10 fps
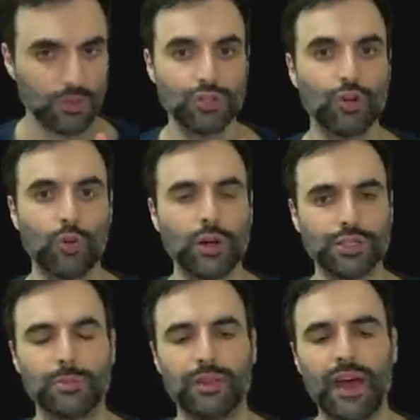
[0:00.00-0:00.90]
There's no
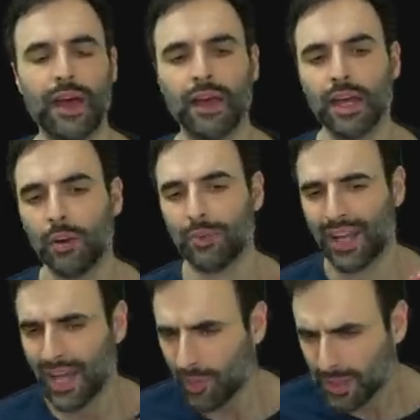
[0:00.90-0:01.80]
question about that.
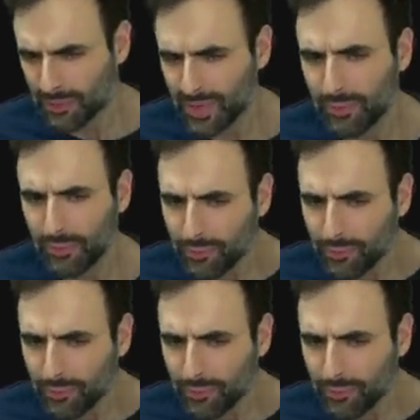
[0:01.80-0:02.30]
But how many people